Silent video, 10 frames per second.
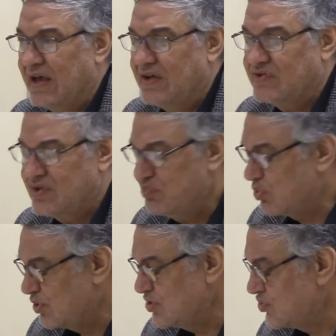Simple
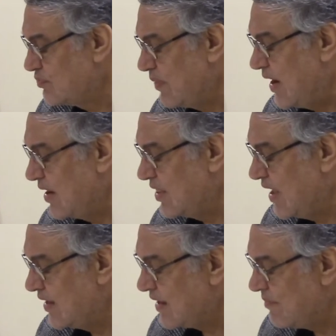reason behind
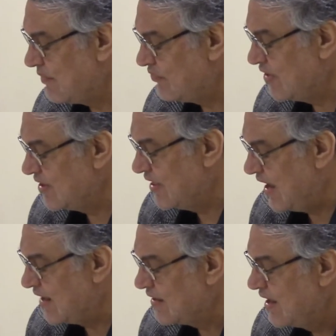that, I'm afraid
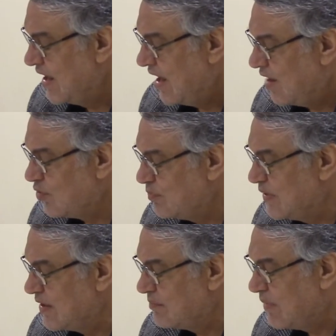that I would
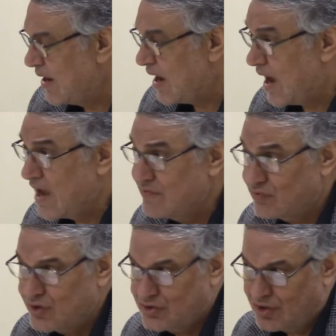be in my
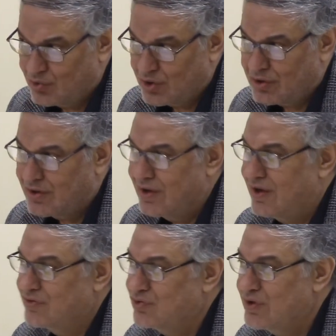ivory tower
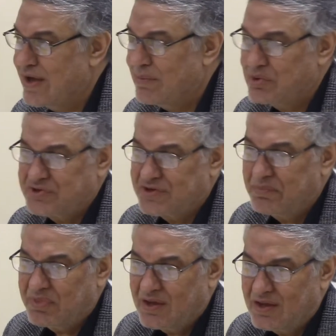talking about
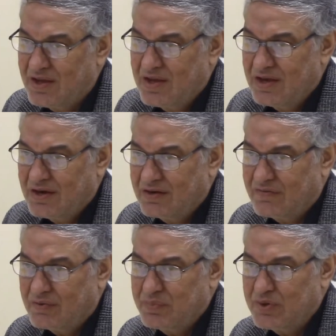something
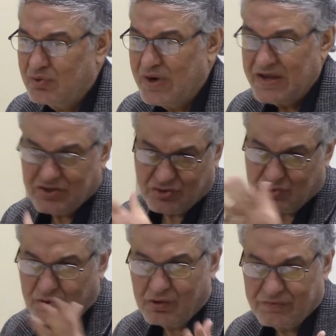never be related
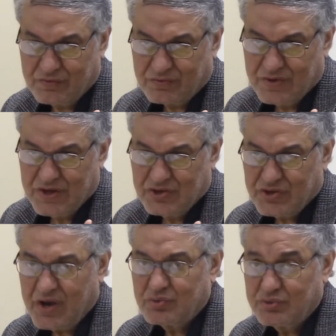to all of you.
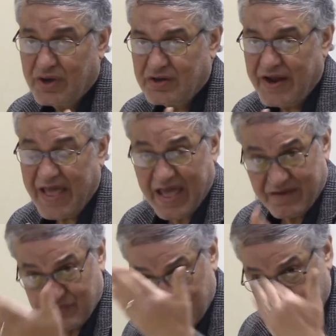So I would rather
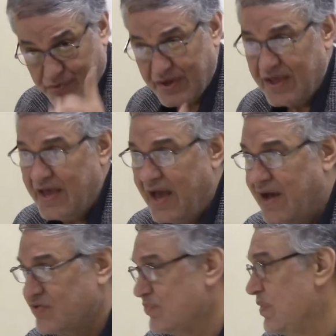have you
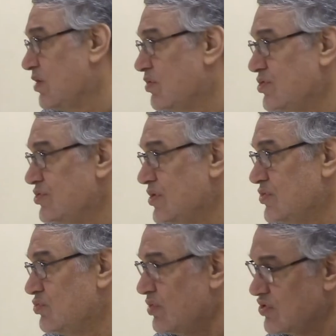ask me
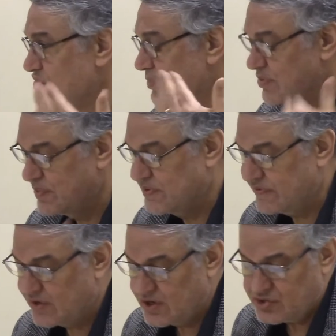questions, raise some
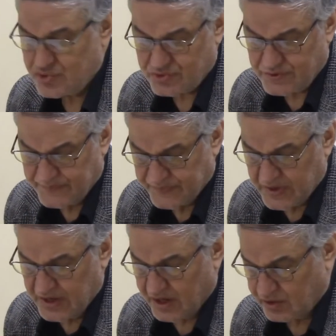specific issues
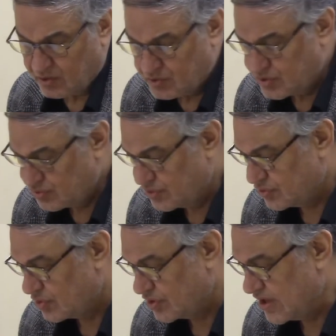in order to
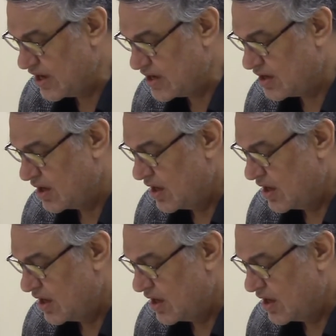entertain